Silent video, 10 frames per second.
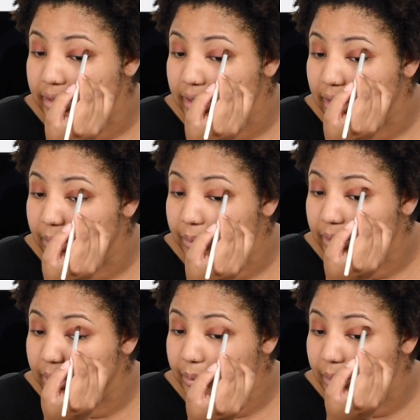to go up a
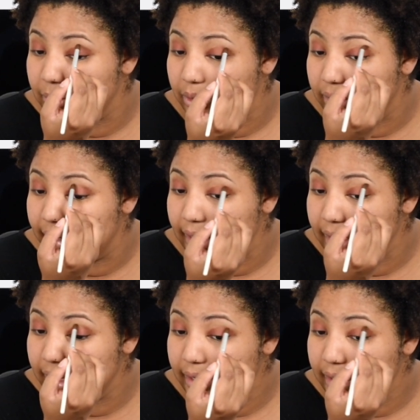little bit more right
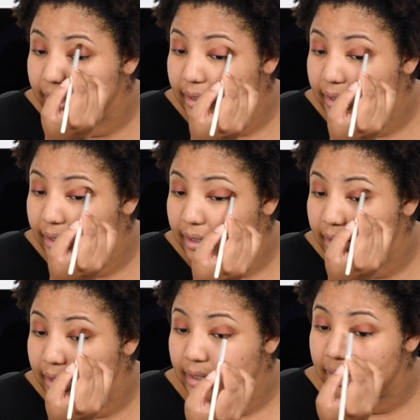here
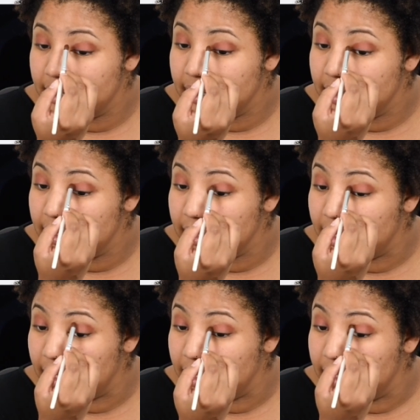
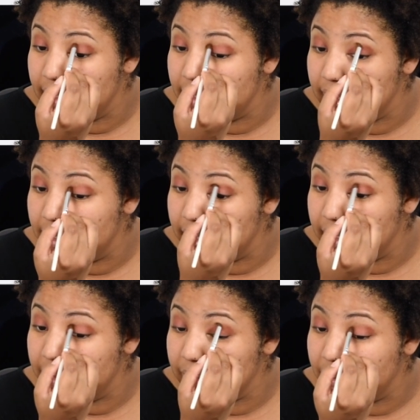and in the
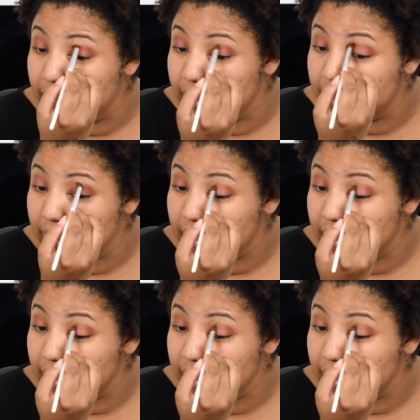inner corner.